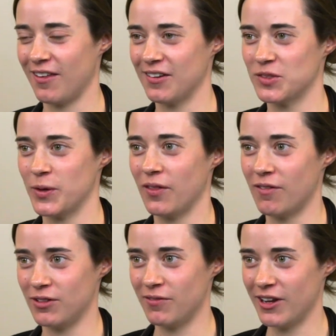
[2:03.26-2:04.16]
things. We
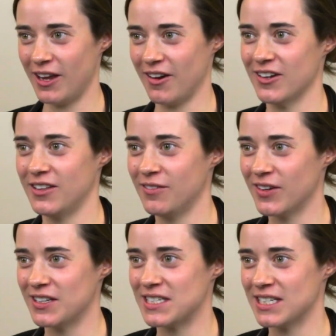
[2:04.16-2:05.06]
love living here in
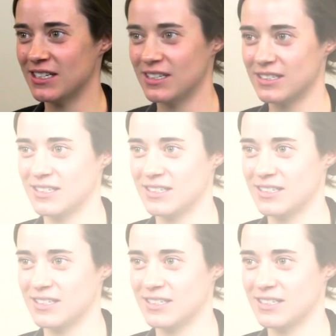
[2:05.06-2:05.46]
Livingston.